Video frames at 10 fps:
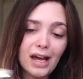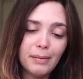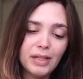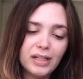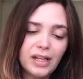I
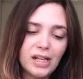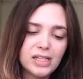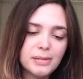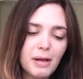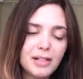mean, it
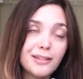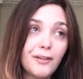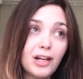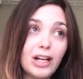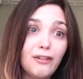smells
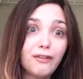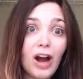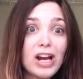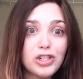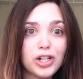very
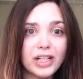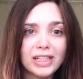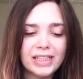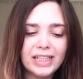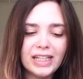fresh and
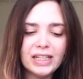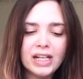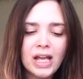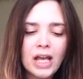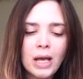
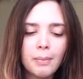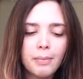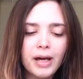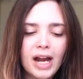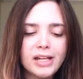clean,
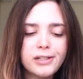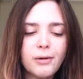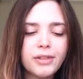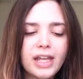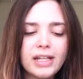but I
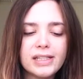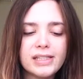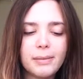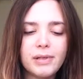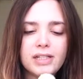don't think
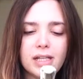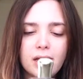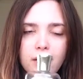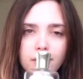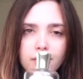it's
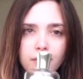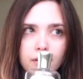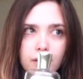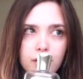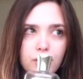limited
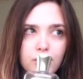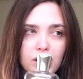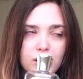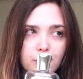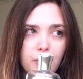to
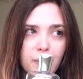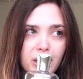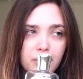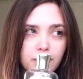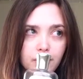just
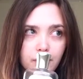women.